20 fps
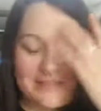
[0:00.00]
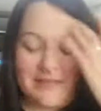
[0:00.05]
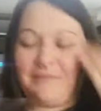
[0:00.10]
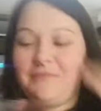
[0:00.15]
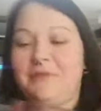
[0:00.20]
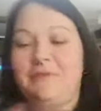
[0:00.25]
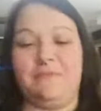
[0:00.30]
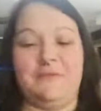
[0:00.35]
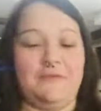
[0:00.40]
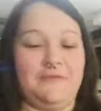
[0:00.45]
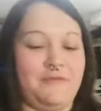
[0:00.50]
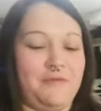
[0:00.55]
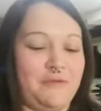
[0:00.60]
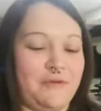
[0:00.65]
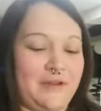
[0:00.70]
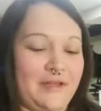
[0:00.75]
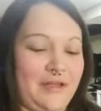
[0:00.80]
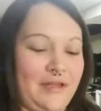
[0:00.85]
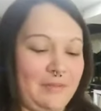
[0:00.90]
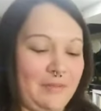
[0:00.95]
something before
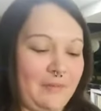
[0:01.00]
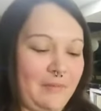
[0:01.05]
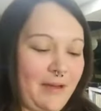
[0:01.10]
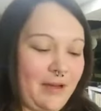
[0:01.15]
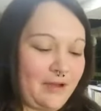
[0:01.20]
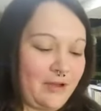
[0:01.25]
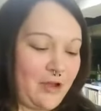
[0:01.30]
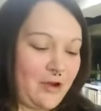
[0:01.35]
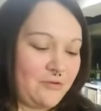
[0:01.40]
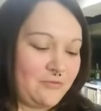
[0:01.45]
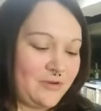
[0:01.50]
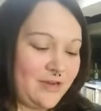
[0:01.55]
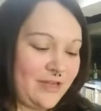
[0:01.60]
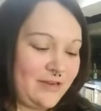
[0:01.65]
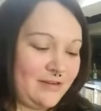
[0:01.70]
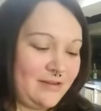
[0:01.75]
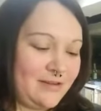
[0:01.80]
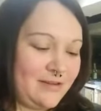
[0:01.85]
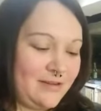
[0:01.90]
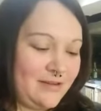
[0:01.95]
to him about
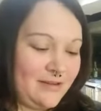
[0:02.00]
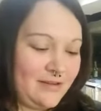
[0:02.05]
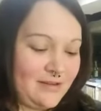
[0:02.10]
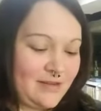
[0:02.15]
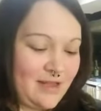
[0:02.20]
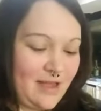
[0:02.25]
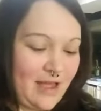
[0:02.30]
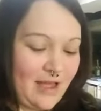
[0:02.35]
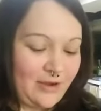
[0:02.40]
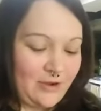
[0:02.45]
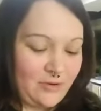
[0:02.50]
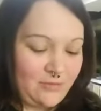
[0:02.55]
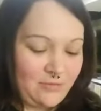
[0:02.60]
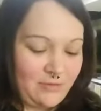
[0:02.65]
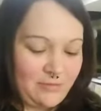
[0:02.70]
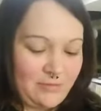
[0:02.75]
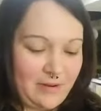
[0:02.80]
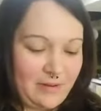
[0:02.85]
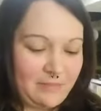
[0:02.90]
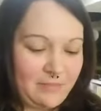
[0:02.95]
Conan. I don't
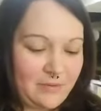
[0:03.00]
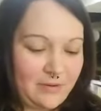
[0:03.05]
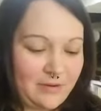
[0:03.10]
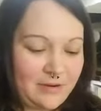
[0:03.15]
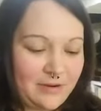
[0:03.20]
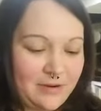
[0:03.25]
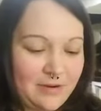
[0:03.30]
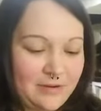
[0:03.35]
remember